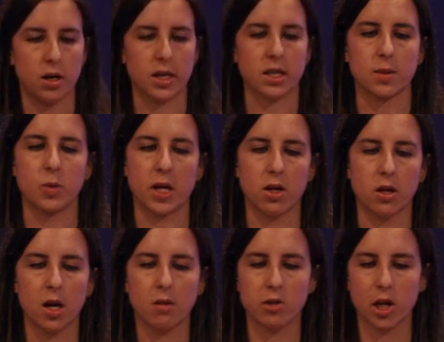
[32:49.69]
an explainer
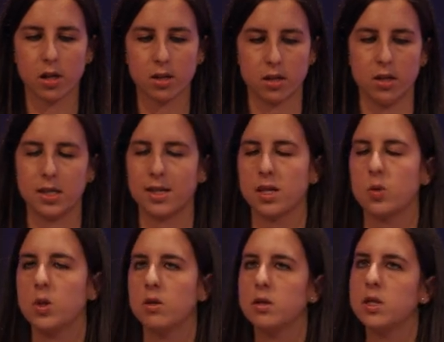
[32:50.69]
object. In this case,
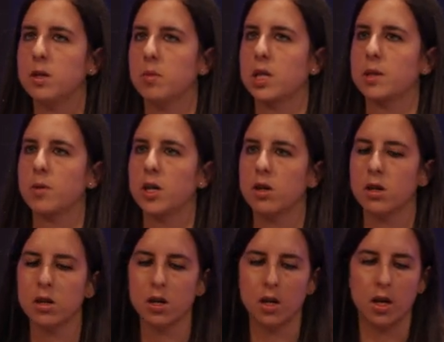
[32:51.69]
we use deep explainer.